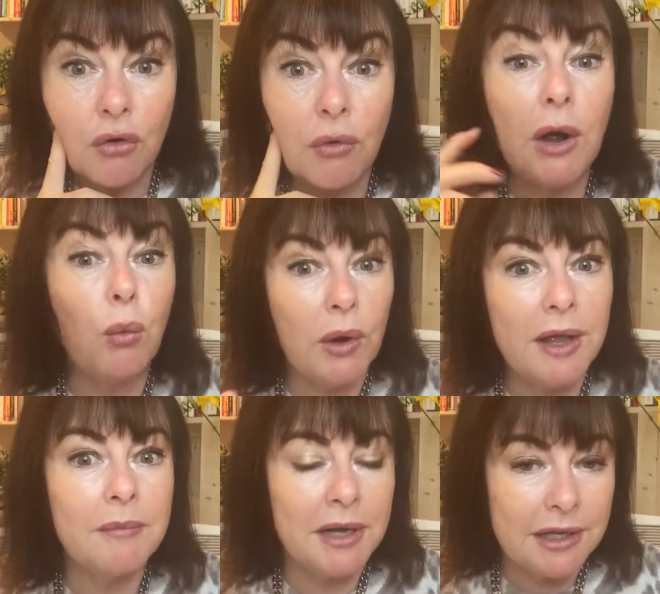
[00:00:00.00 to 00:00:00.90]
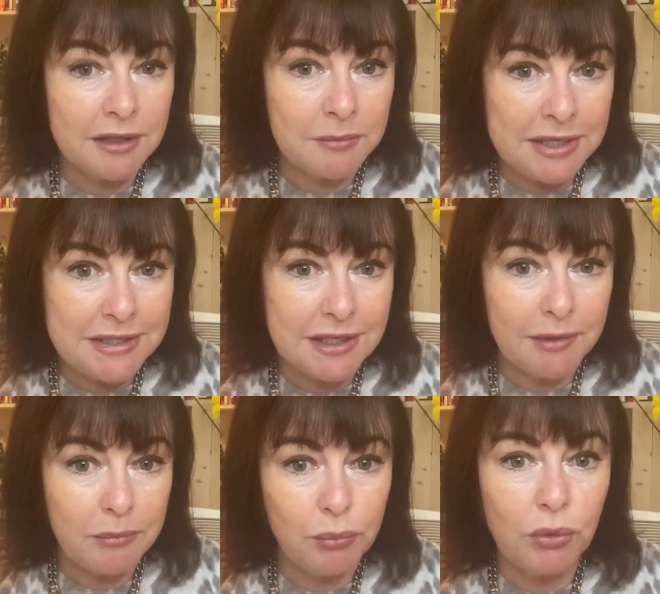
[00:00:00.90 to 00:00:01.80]
right, where am I going to meet
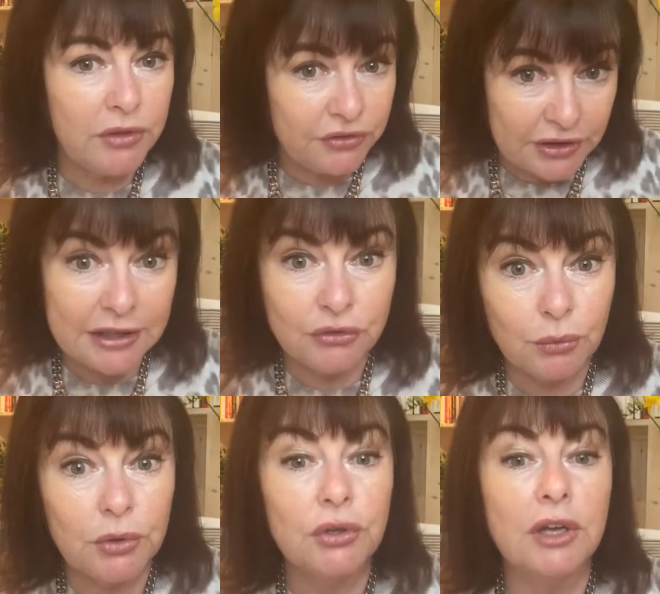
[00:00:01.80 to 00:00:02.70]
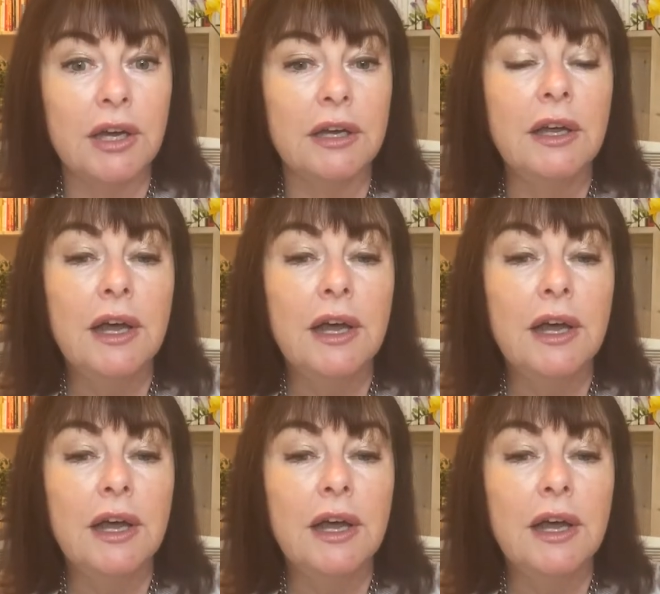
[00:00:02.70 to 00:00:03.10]
up with a sex worker?